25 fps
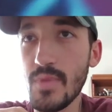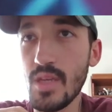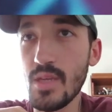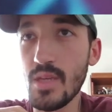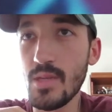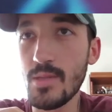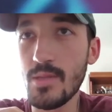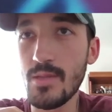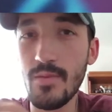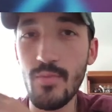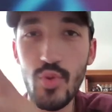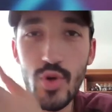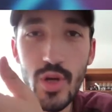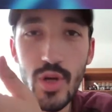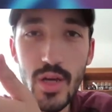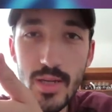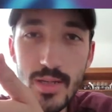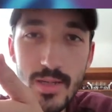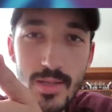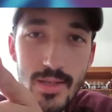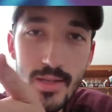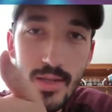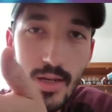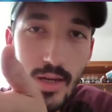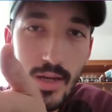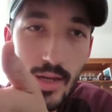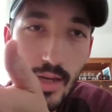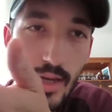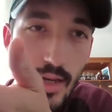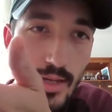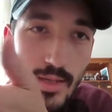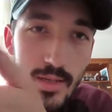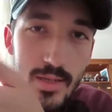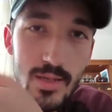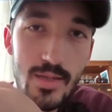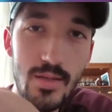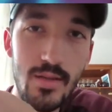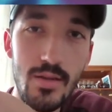depressed, I
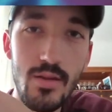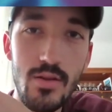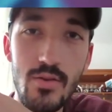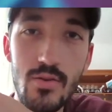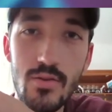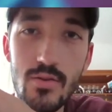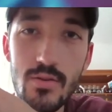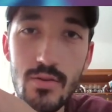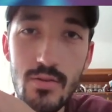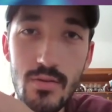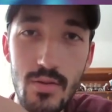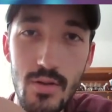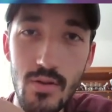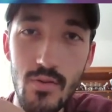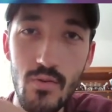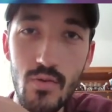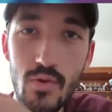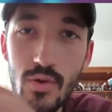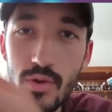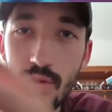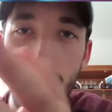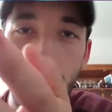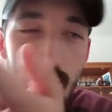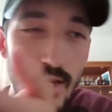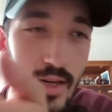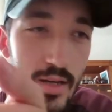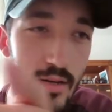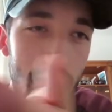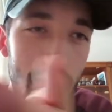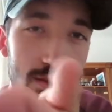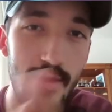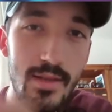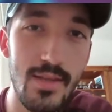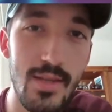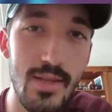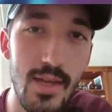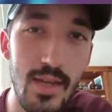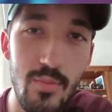guess, you know, rolling down in
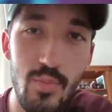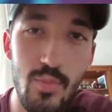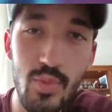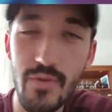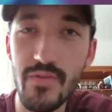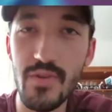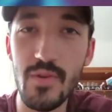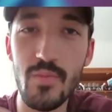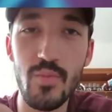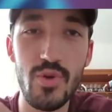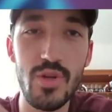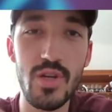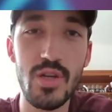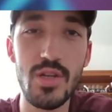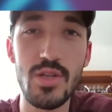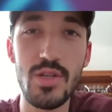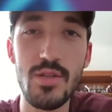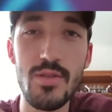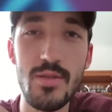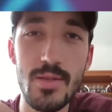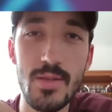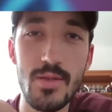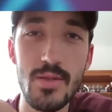the deep of depression.